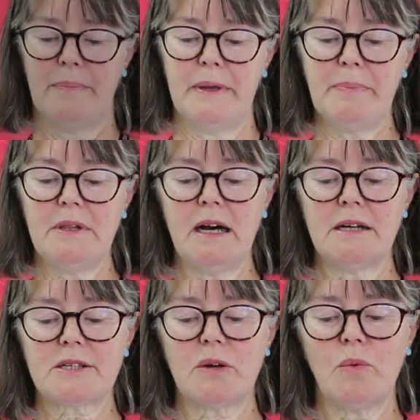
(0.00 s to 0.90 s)
People
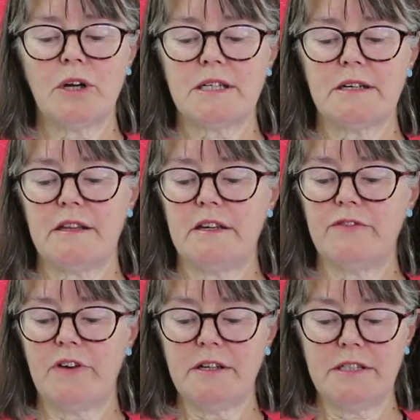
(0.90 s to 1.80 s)
ask, what are the
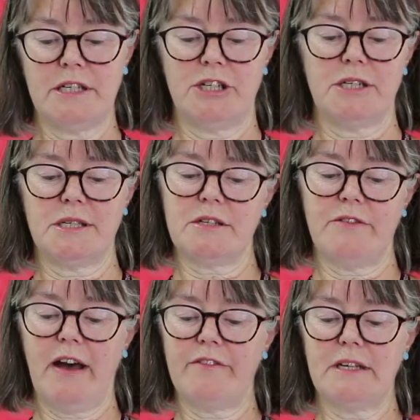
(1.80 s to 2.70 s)
advantages
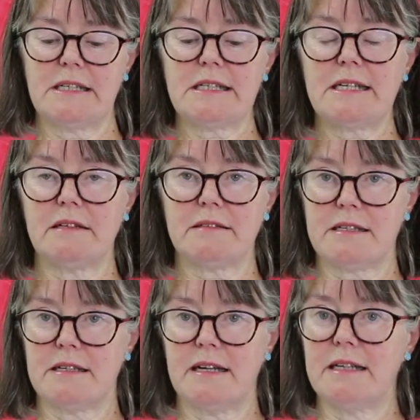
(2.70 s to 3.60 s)
of having
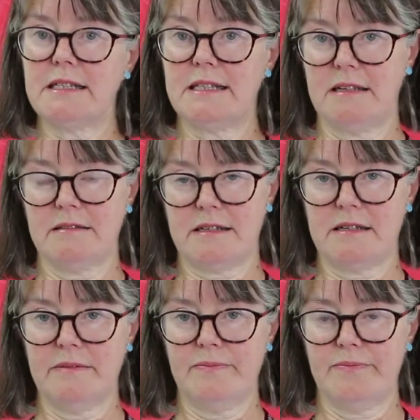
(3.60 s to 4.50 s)
CELTA and
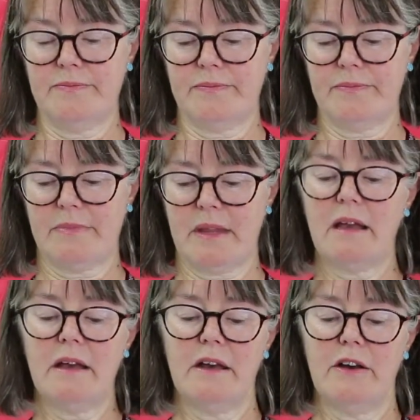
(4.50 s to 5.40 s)
DELTA?
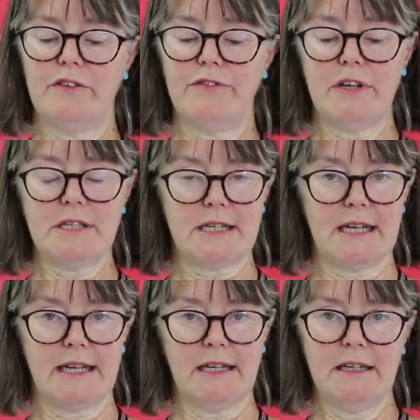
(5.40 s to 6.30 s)

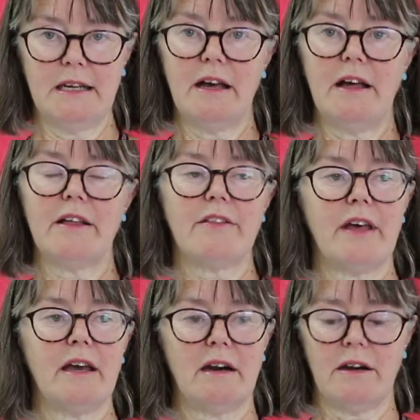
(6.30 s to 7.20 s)
Firstly,
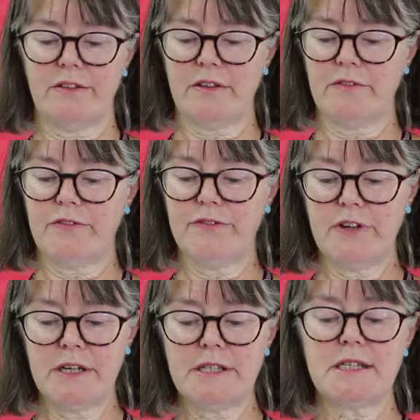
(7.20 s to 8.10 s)
they are the
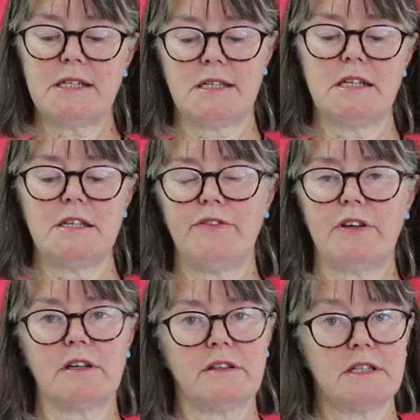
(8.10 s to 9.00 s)
first
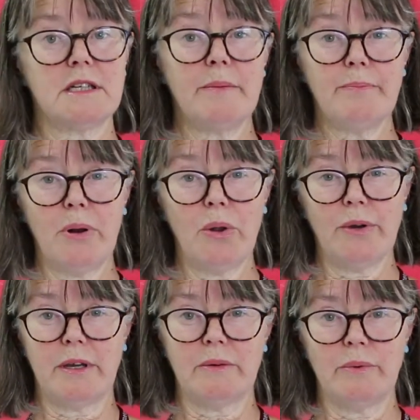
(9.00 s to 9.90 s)
certificate that an
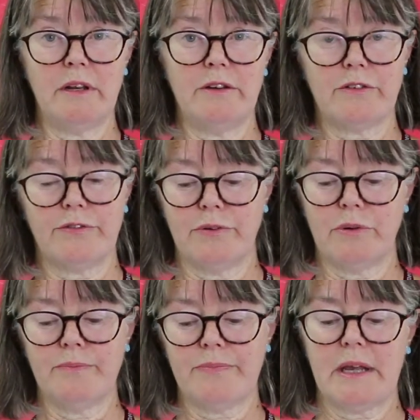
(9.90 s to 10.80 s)
employer will look
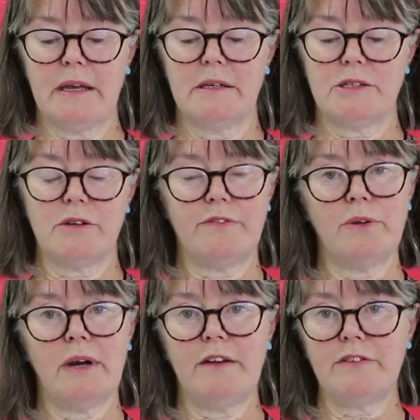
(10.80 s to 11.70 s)
for. So if
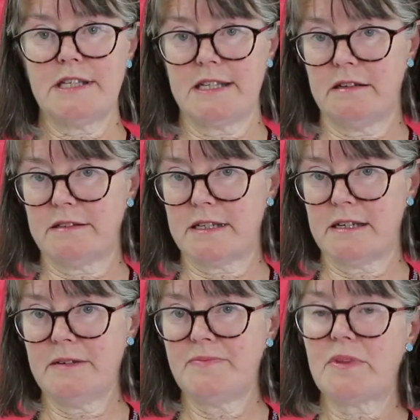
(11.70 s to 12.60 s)
you have a
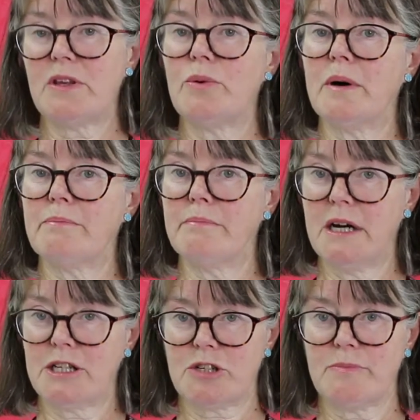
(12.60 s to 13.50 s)
CELTA, you are
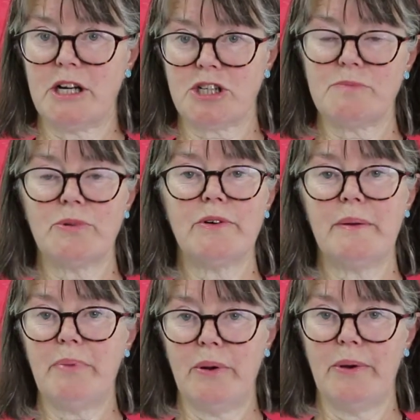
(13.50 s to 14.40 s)
much, much more
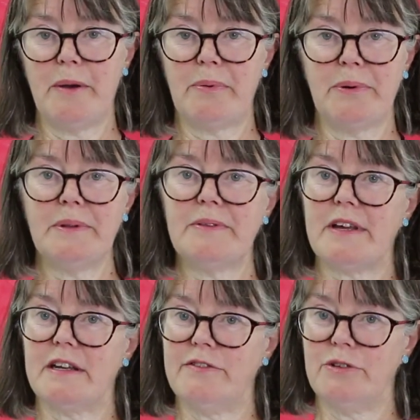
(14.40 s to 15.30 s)
employable
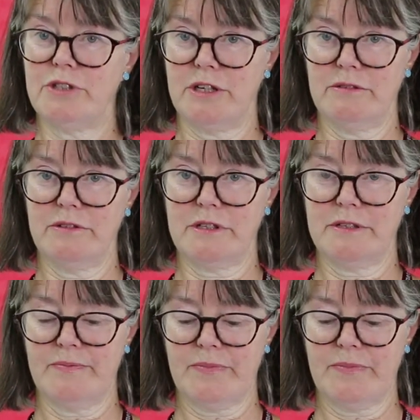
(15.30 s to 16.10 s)
than if you don't.